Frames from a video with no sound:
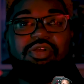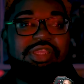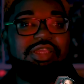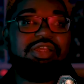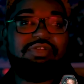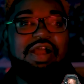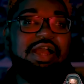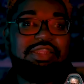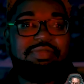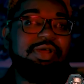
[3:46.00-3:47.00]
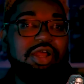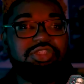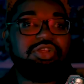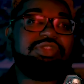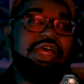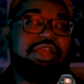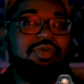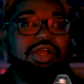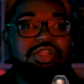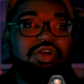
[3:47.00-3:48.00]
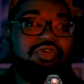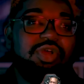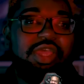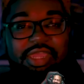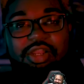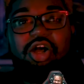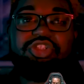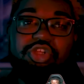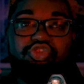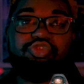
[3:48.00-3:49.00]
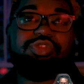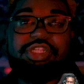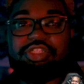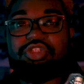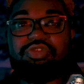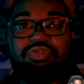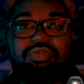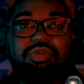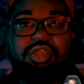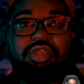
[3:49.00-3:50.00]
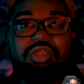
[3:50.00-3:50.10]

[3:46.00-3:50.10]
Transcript: not only in karate, but also taekwondo and also jiu-jitsu.